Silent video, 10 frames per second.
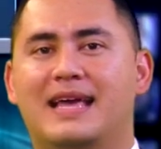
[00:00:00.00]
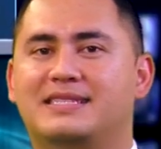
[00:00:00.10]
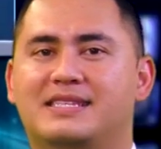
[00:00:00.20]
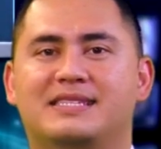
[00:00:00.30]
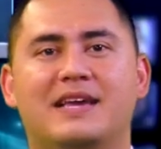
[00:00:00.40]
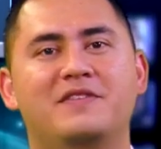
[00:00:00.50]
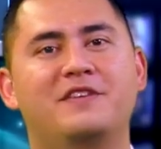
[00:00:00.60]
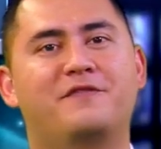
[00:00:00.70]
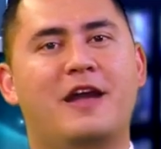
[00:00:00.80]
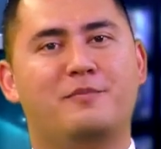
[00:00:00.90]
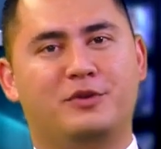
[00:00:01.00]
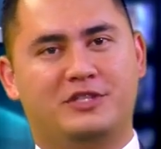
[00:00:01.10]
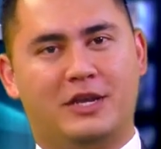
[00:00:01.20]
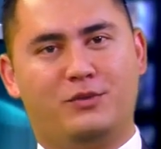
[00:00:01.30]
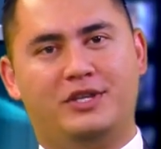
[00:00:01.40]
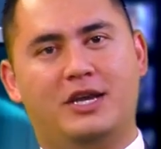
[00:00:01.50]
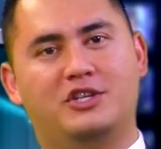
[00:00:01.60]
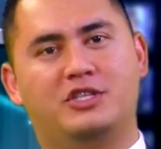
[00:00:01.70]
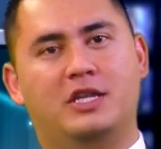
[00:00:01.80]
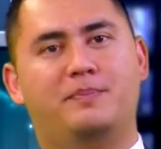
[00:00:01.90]
That's a 75%
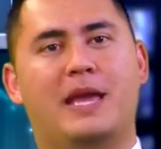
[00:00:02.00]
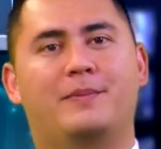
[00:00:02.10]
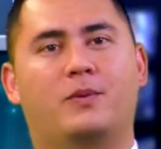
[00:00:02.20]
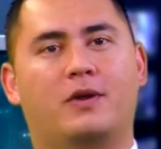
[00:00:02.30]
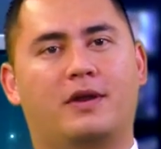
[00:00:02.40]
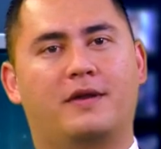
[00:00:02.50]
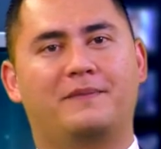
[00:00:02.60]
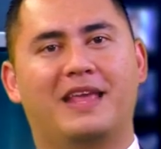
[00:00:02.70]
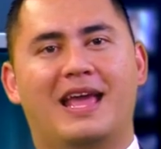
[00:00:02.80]
reduction in paperwork.